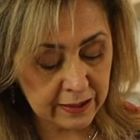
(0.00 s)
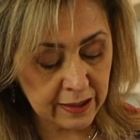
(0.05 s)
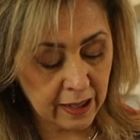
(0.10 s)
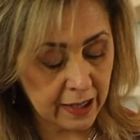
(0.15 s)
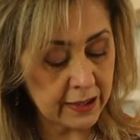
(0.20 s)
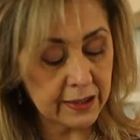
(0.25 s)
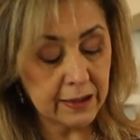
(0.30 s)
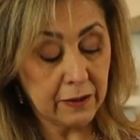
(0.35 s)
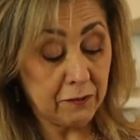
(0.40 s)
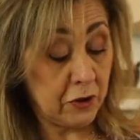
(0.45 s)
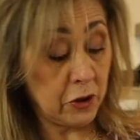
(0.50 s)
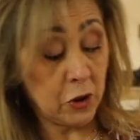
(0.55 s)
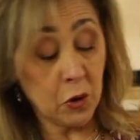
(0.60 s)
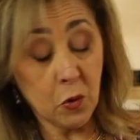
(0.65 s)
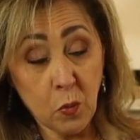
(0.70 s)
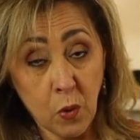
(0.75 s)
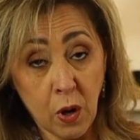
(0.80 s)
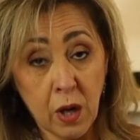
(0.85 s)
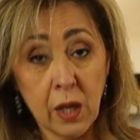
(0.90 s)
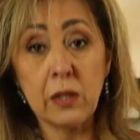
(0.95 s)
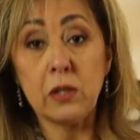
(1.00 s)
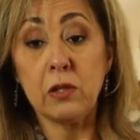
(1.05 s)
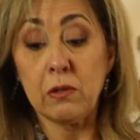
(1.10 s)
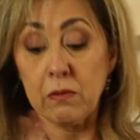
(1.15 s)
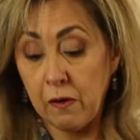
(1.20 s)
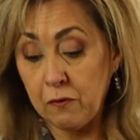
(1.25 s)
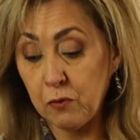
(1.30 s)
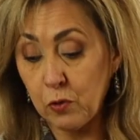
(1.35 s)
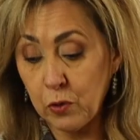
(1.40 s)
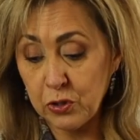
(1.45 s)
nice. If you don't want,
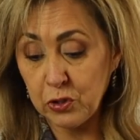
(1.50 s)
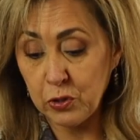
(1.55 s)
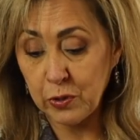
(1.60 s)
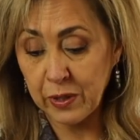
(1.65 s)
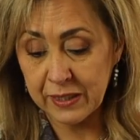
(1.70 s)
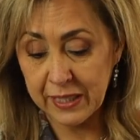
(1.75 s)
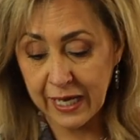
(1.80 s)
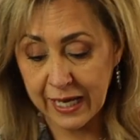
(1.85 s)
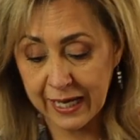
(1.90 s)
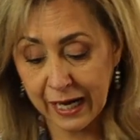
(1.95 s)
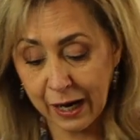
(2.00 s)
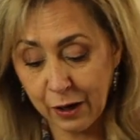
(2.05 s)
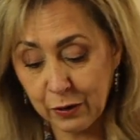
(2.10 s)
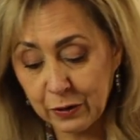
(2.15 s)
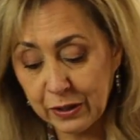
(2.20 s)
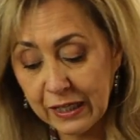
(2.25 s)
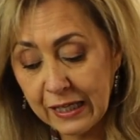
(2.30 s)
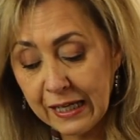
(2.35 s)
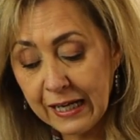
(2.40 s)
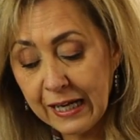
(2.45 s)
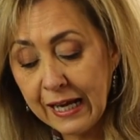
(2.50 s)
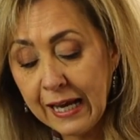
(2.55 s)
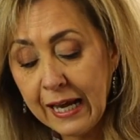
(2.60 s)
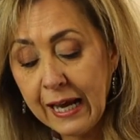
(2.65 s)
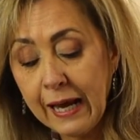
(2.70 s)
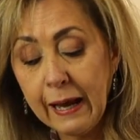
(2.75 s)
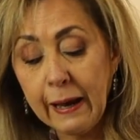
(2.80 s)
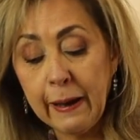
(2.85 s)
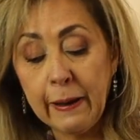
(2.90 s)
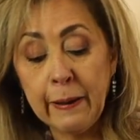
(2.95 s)
of course, you can take it out.
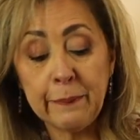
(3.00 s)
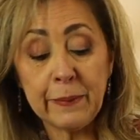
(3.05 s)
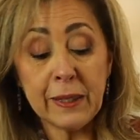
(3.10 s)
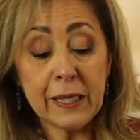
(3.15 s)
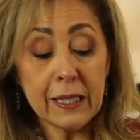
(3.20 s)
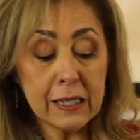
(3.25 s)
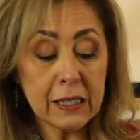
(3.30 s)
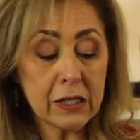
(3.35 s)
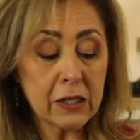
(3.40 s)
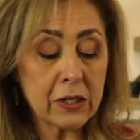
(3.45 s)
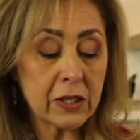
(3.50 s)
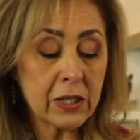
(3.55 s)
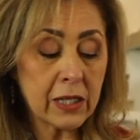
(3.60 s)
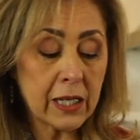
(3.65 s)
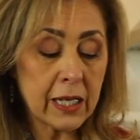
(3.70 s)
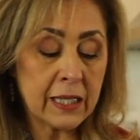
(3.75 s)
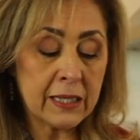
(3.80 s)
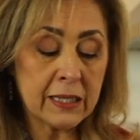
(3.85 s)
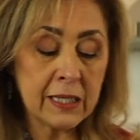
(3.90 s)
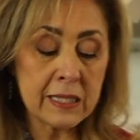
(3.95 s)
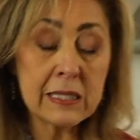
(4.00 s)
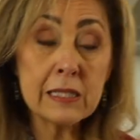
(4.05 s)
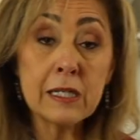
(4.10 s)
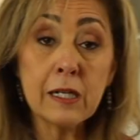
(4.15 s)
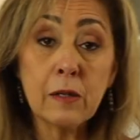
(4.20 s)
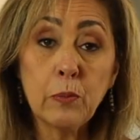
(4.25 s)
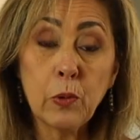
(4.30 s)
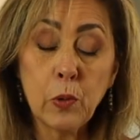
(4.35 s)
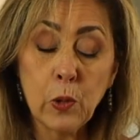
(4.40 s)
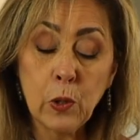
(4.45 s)
Here in this
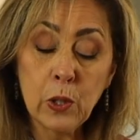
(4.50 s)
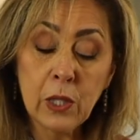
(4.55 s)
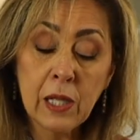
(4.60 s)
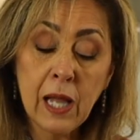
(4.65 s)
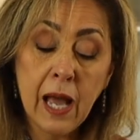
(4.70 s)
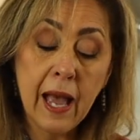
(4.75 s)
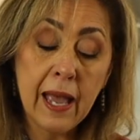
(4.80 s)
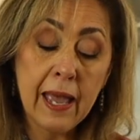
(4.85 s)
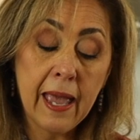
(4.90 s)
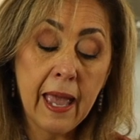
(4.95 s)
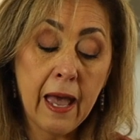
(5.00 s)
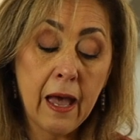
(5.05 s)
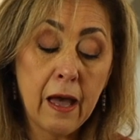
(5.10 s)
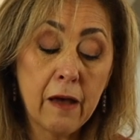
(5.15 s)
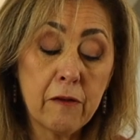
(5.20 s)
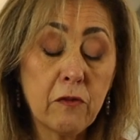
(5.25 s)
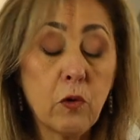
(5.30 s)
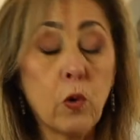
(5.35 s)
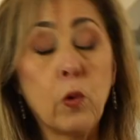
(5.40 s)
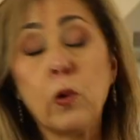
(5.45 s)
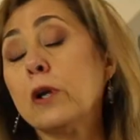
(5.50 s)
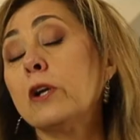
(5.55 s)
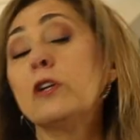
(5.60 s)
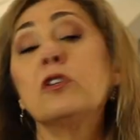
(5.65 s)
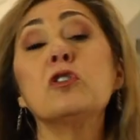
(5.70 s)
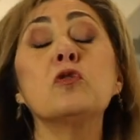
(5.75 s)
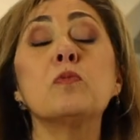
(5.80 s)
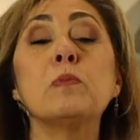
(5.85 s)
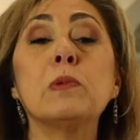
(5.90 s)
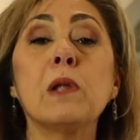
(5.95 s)
little bowl, I have
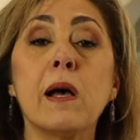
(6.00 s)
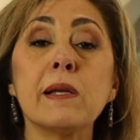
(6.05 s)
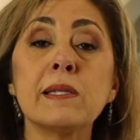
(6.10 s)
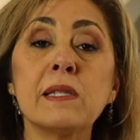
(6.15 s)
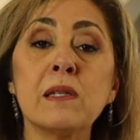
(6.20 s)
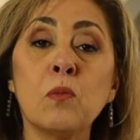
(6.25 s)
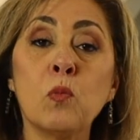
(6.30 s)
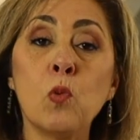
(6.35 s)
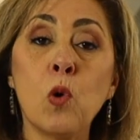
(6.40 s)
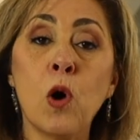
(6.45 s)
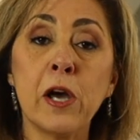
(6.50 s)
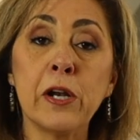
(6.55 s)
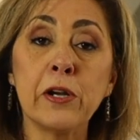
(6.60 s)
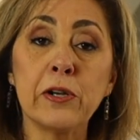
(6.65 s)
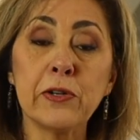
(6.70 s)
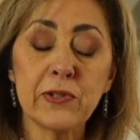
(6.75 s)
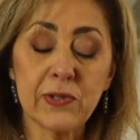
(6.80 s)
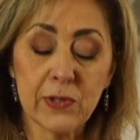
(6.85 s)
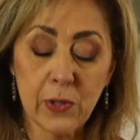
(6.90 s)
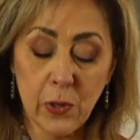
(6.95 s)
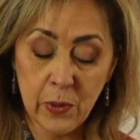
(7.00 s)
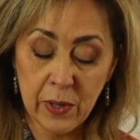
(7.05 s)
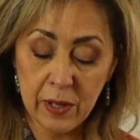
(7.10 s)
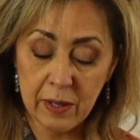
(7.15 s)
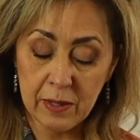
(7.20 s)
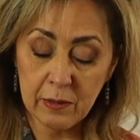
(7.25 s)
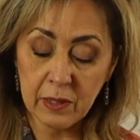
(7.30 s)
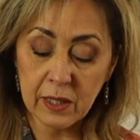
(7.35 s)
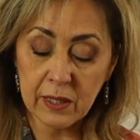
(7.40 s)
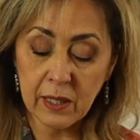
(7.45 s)
orange blossom water, so
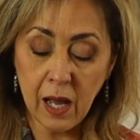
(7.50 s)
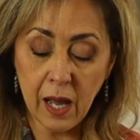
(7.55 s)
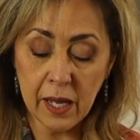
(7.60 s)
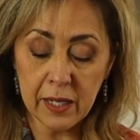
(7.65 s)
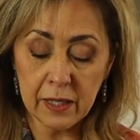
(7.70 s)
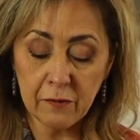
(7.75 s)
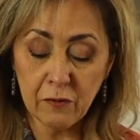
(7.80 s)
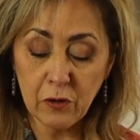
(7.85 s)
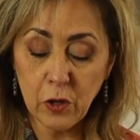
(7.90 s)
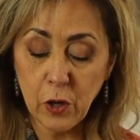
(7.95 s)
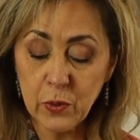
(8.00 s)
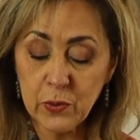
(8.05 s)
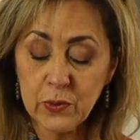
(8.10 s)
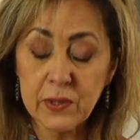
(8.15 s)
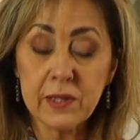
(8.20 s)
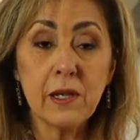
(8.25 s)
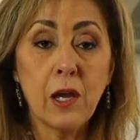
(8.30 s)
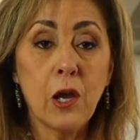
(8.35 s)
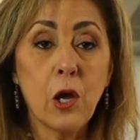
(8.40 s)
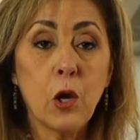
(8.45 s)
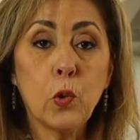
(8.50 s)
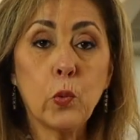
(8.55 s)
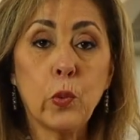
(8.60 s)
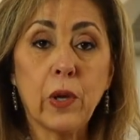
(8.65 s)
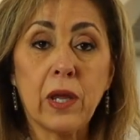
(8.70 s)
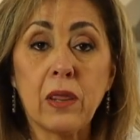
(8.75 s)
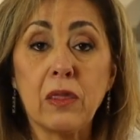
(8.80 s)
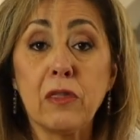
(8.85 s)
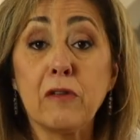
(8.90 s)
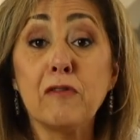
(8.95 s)
it kind of goes
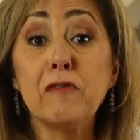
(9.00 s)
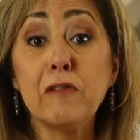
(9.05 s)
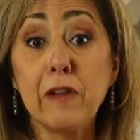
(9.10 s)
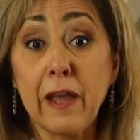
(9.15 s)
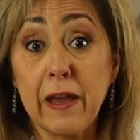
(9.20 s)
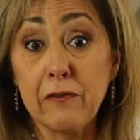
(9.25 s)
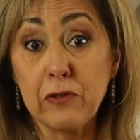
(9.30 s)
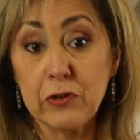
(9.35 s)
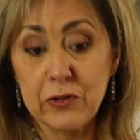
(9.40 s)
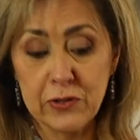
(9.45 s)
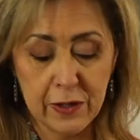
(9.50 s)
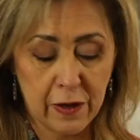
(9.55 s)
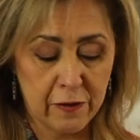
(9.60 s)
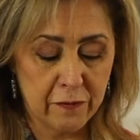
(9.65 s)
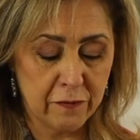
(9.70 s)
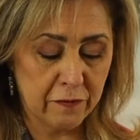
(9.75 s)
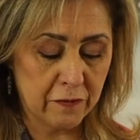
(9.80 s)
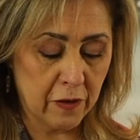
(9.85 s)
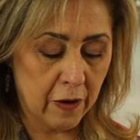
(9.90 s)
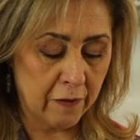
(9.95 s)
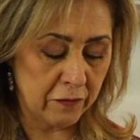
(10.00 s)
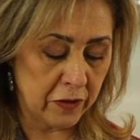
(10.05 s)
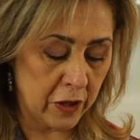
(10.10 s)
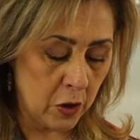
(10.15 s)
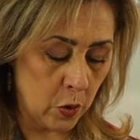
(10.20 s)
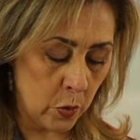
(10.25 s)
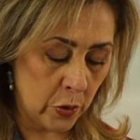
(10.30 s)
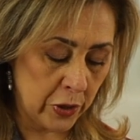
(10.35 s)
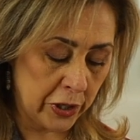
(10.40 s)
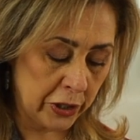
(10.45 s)
with the flavors of
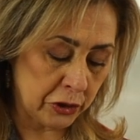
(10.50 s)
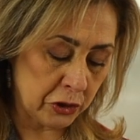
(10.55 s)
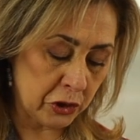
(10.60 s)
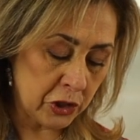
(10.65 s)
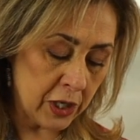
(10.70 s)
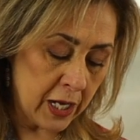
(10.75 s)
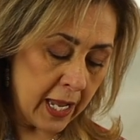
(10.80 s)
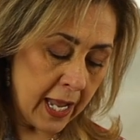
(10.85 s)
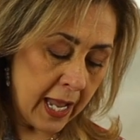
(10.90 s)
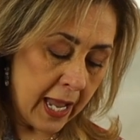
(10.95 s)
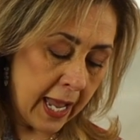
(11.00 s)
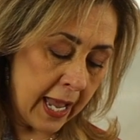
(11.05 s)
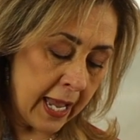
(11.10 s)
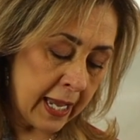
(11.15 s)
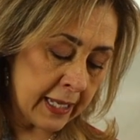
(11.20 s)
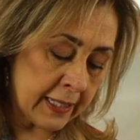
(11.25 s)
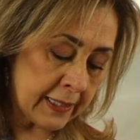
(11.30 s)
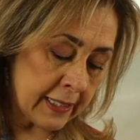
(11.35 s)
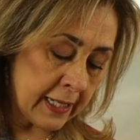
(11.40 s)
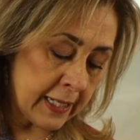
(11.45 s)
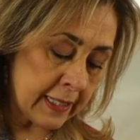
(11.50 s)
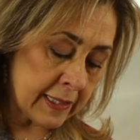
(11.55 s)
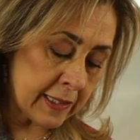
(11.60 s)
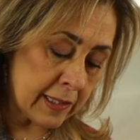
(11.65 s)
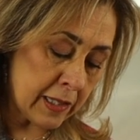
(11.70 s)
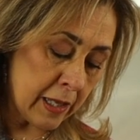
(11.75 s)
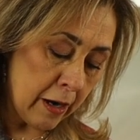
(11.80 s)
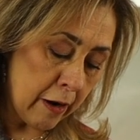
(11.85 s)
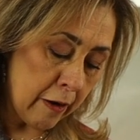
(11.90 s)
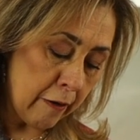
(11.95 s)
the orange, and it's
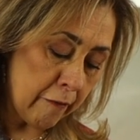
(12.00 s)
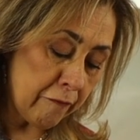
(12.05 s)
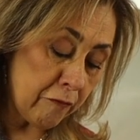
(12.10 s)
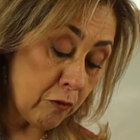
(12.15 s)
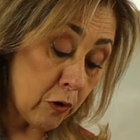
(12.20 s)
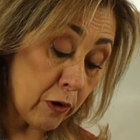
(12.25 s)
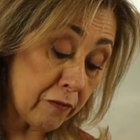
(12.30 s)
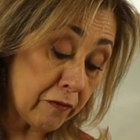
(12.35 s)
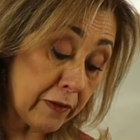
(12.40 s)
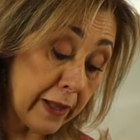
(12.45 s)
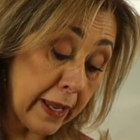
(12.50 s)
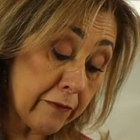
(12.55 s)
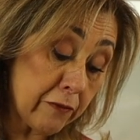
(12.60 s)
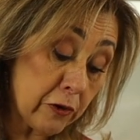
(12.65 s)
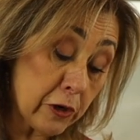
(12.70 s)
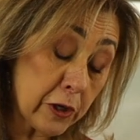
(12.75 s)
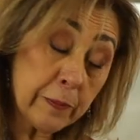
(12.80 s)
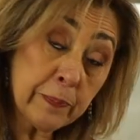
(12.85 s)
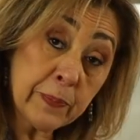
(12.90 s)
there for flavor,